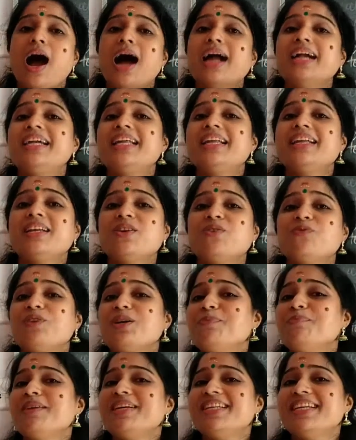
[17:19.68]
Until
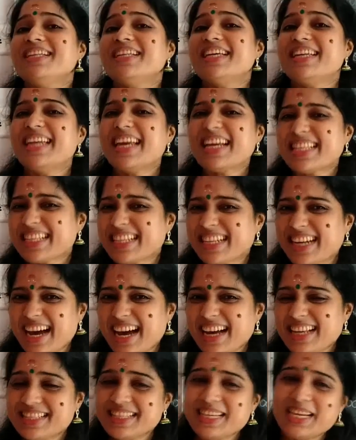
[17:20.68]
we meet in the next
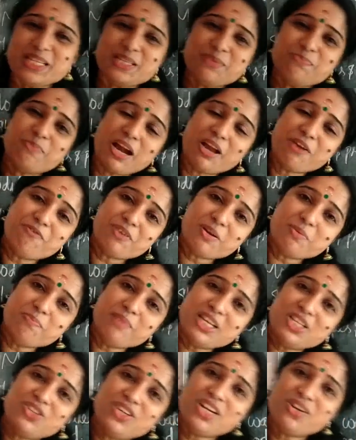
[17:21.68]
class, it's bye from
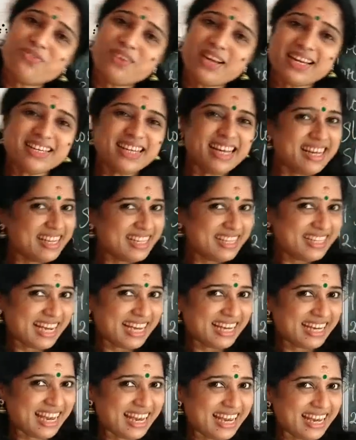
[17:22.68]
me children.
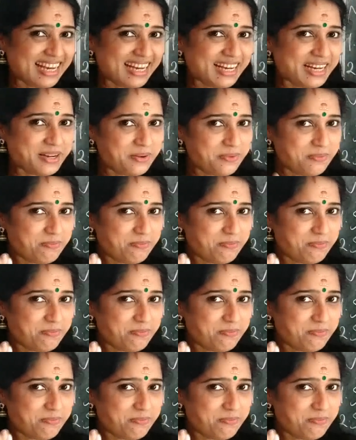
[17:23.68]
Take care.